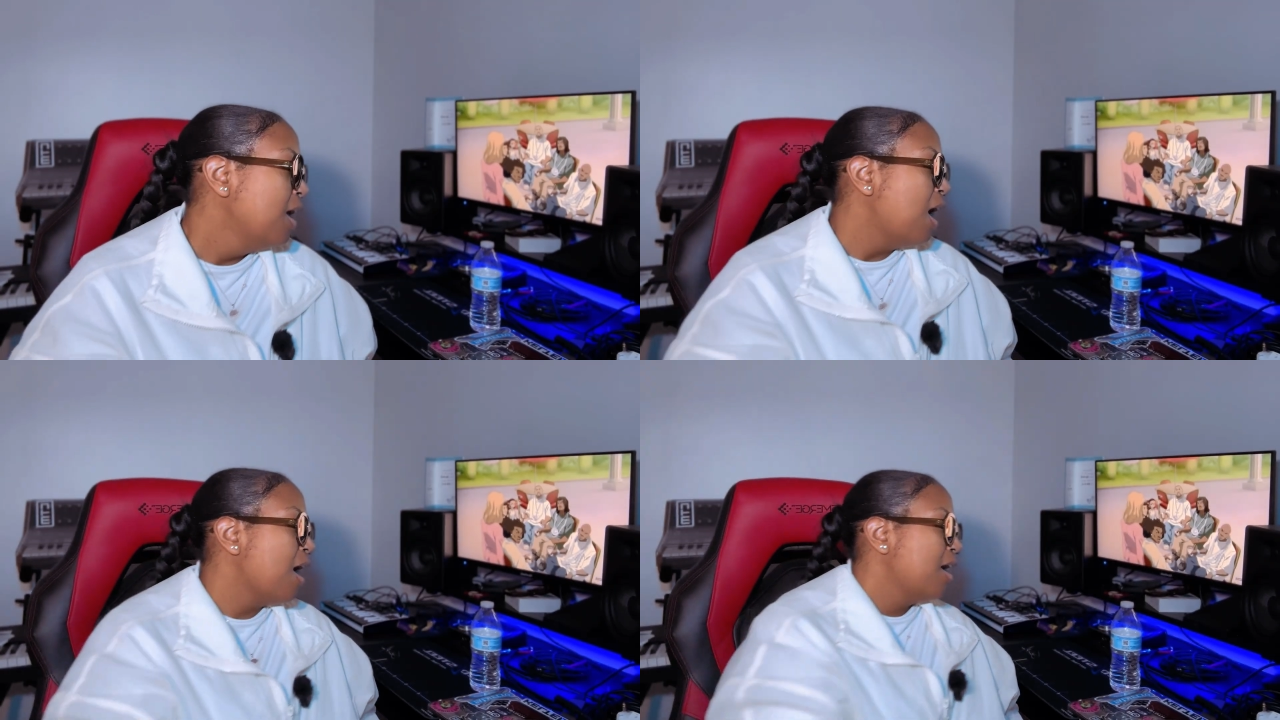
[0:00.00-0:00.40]

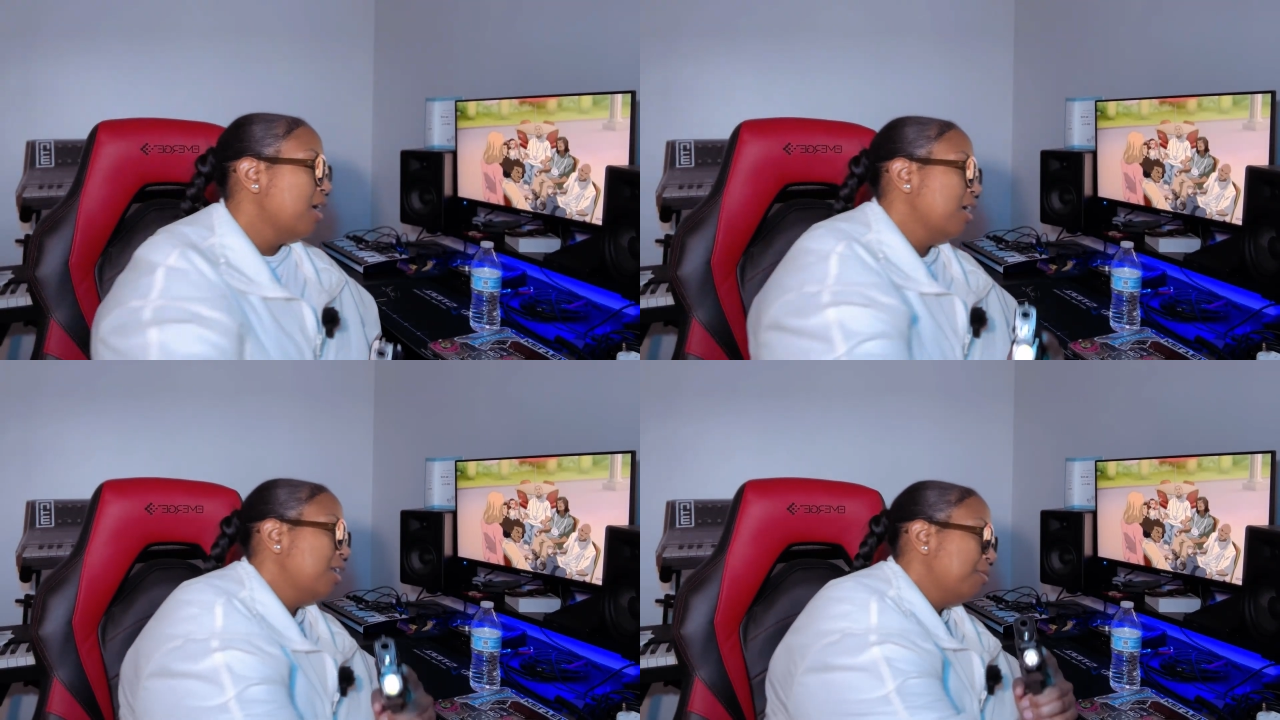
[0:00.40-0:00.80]
All right,
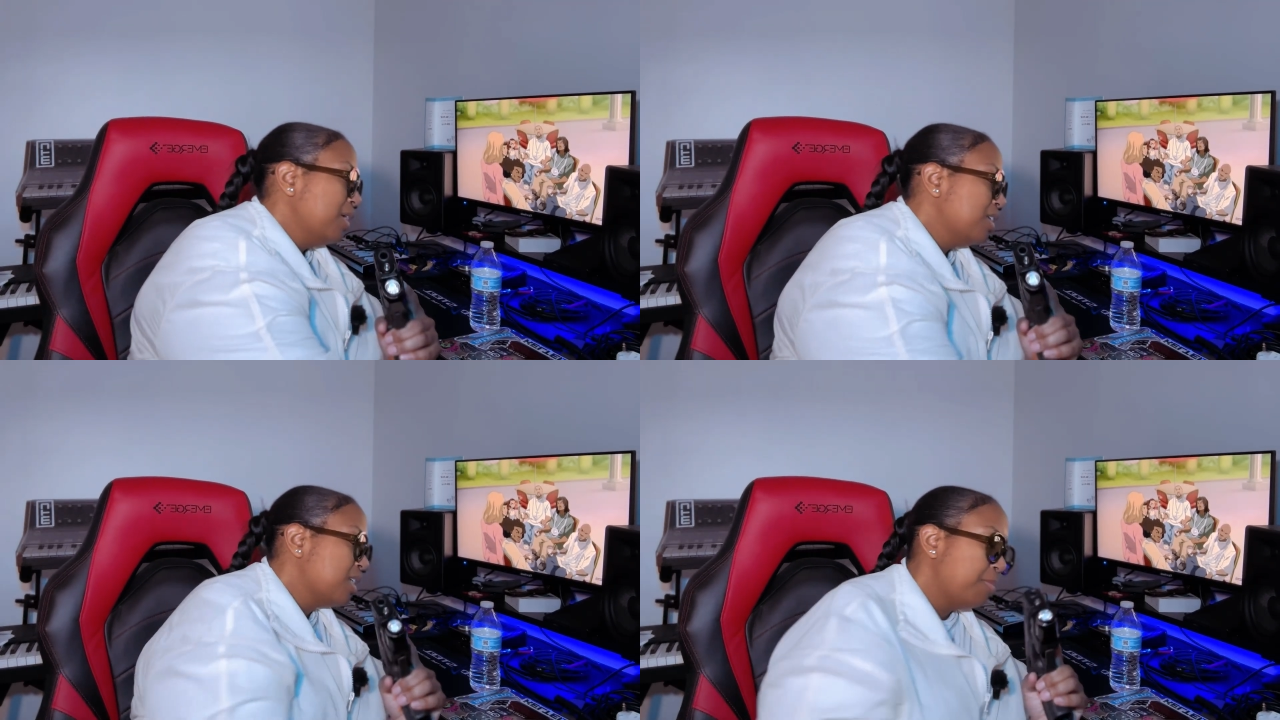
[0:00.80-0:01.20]
anyway,
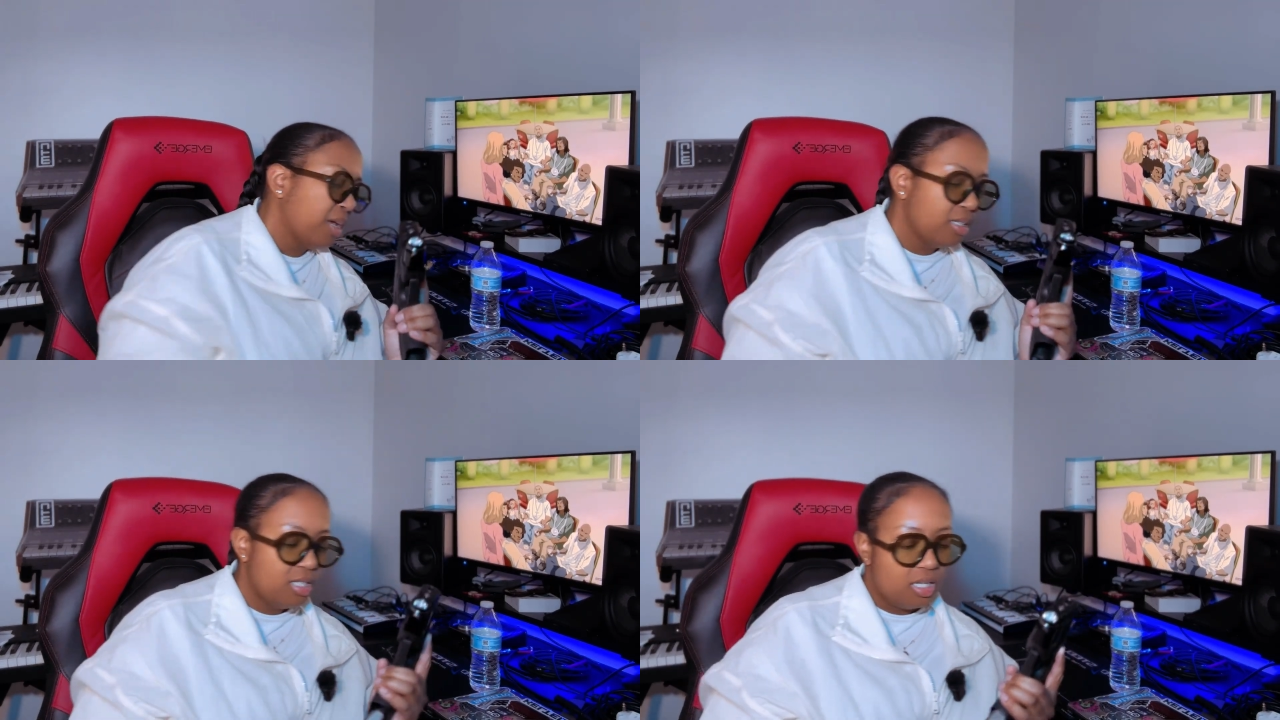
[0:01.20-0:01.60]
let's get
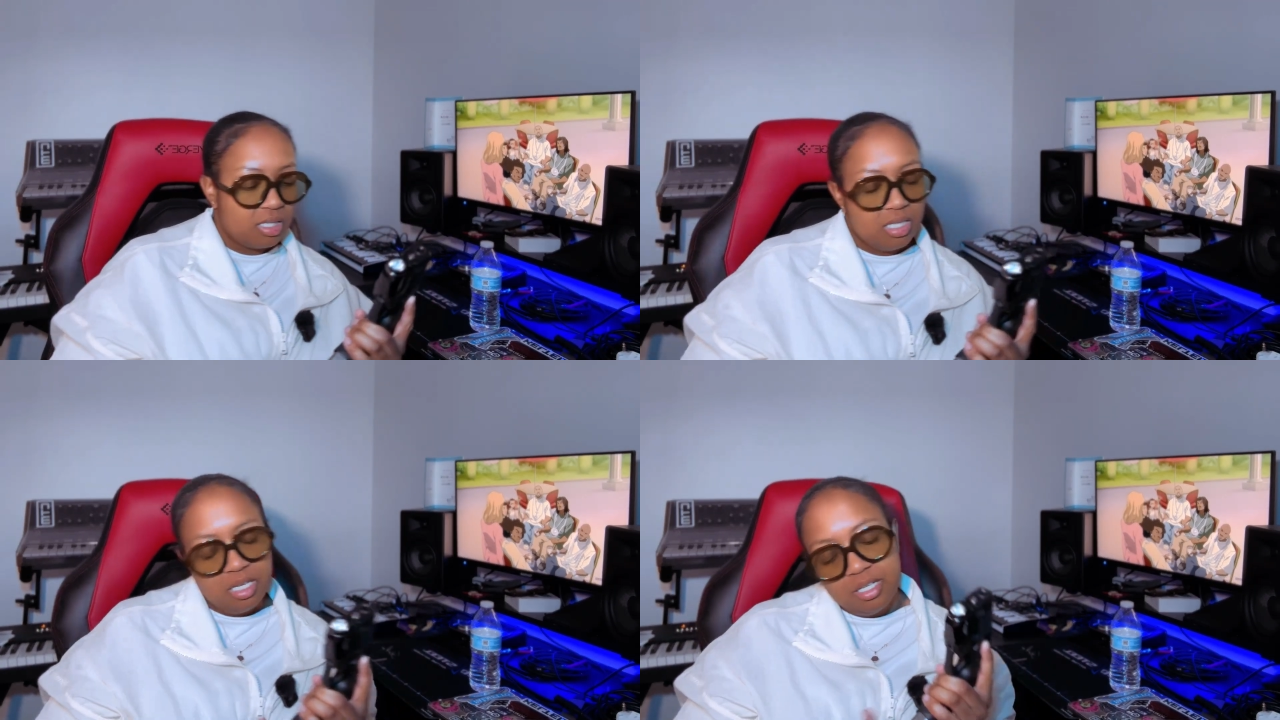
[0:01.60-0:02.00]
back into
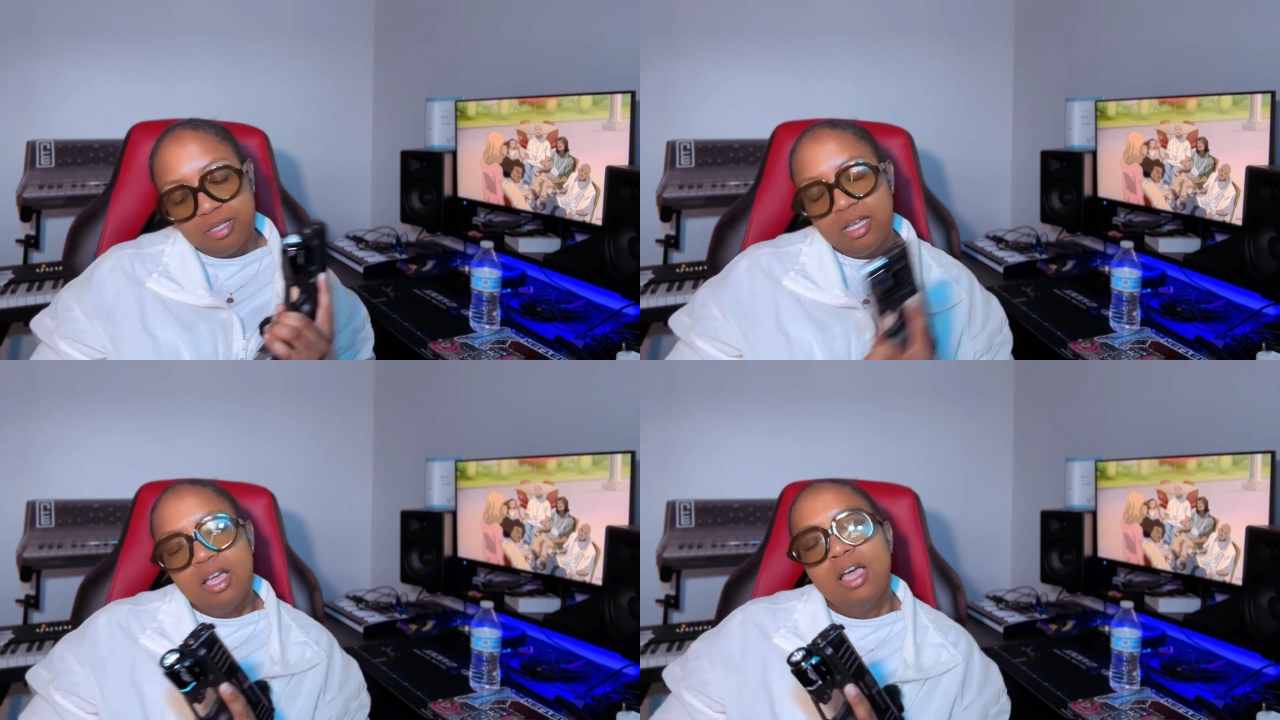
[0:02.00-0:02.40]
this.
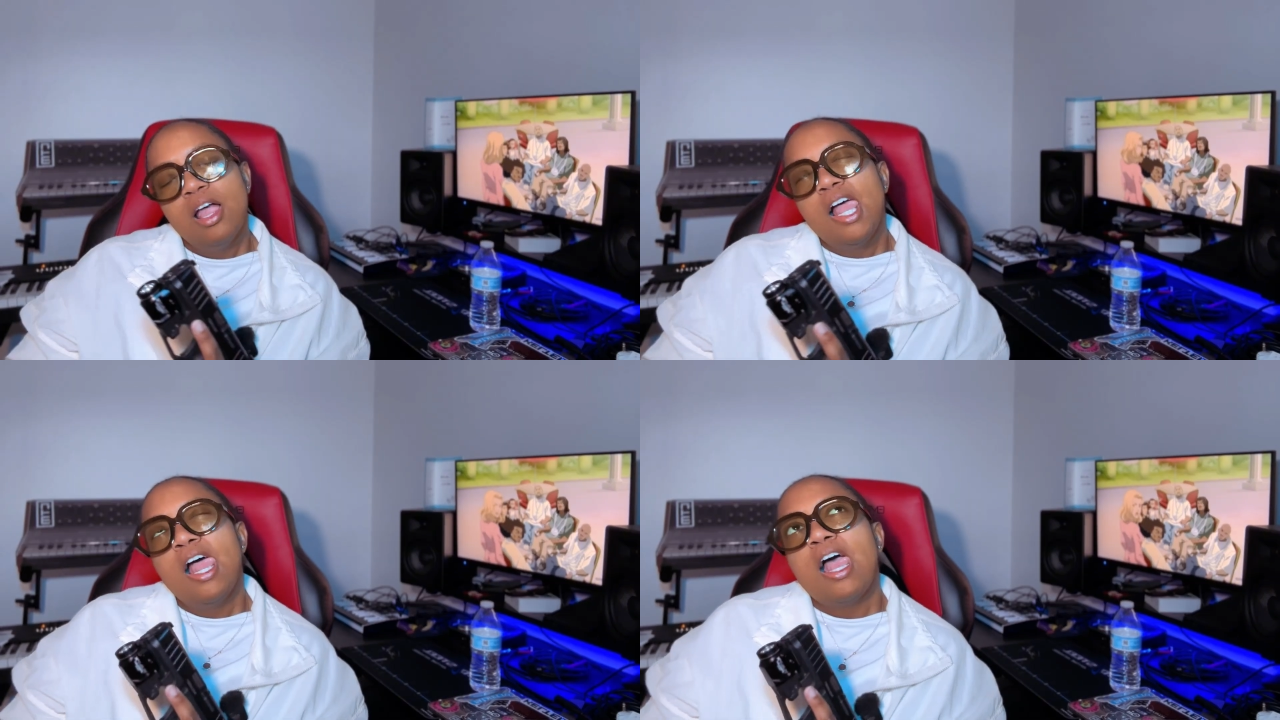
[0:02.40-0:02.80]

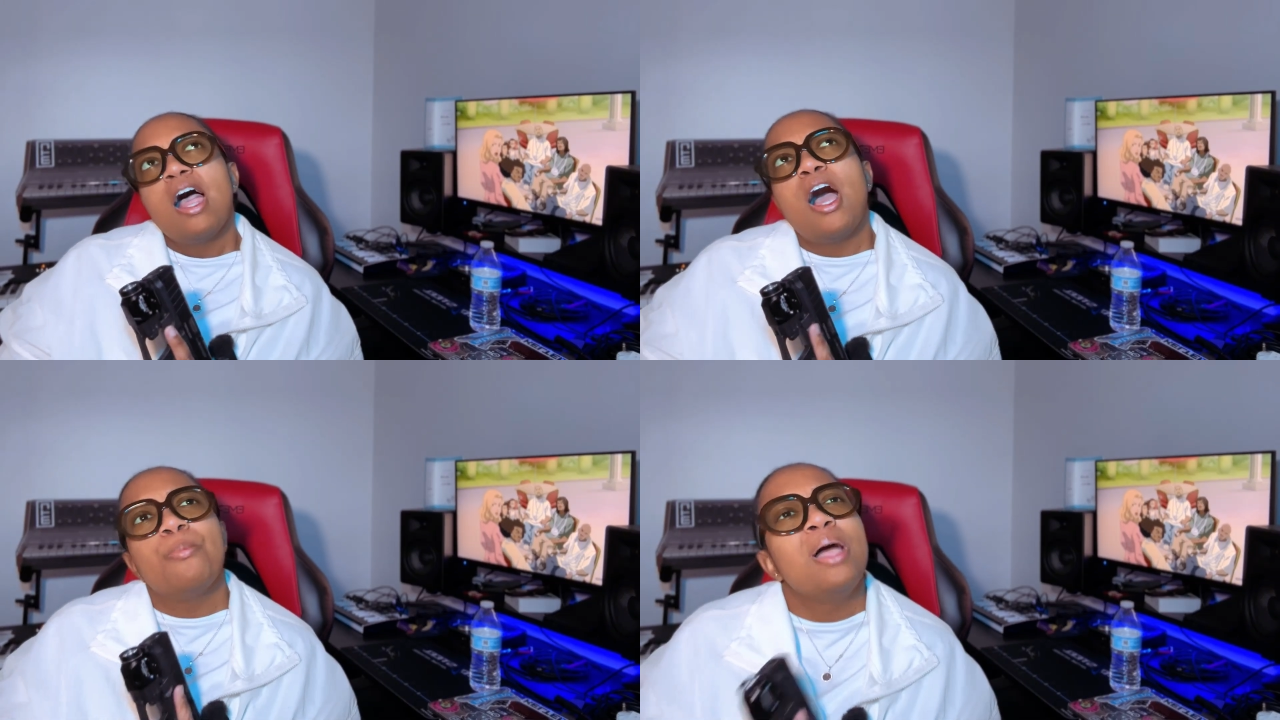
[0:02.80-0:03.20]

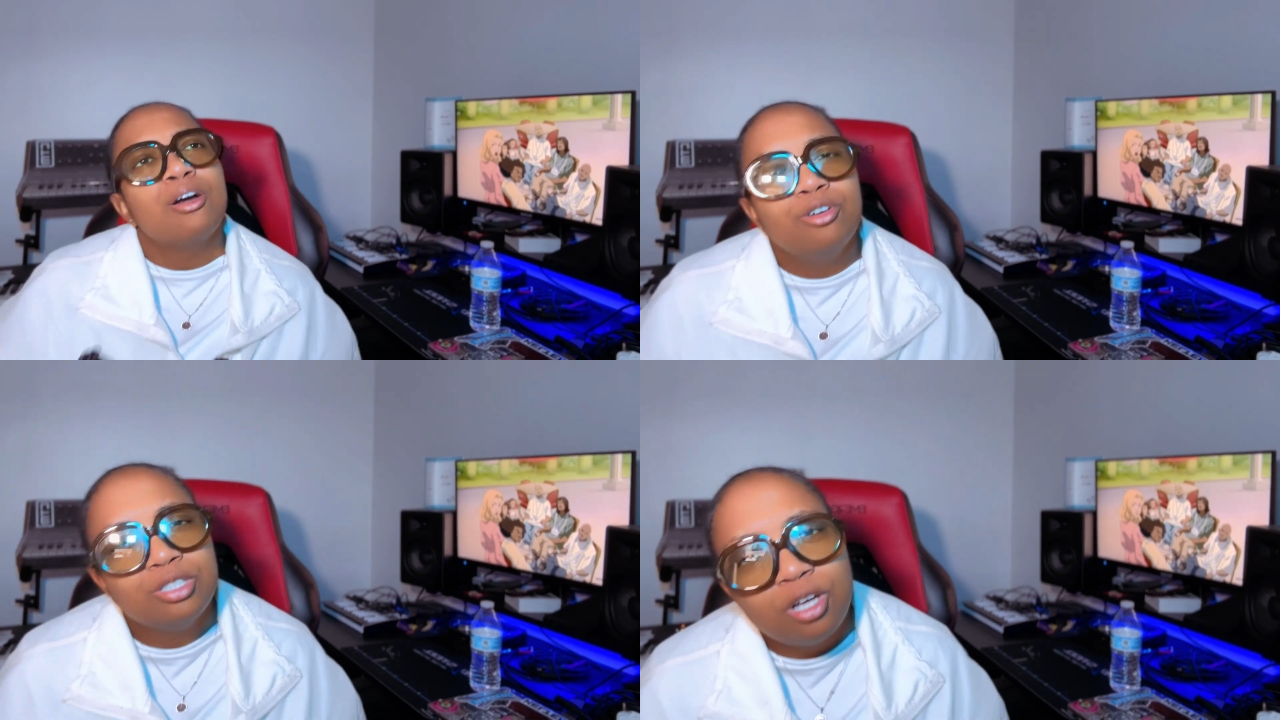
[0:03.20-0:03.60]
I'm not
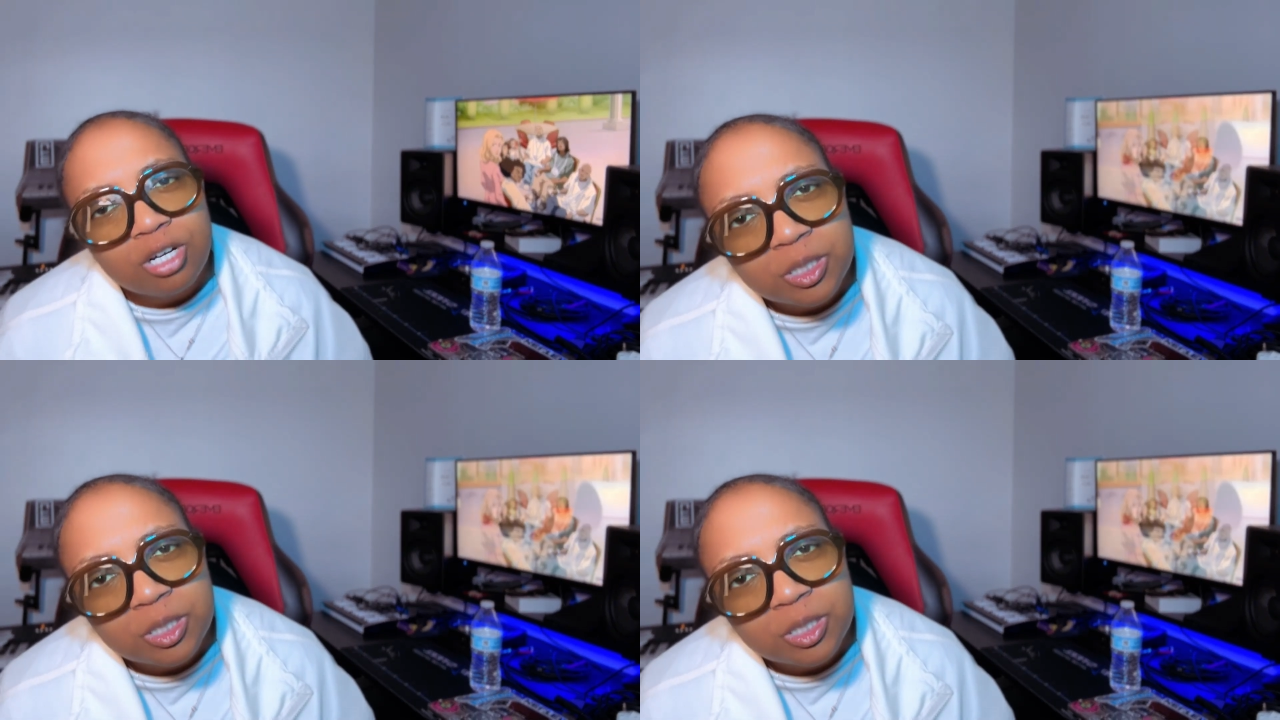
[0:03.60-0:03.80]
gonna talk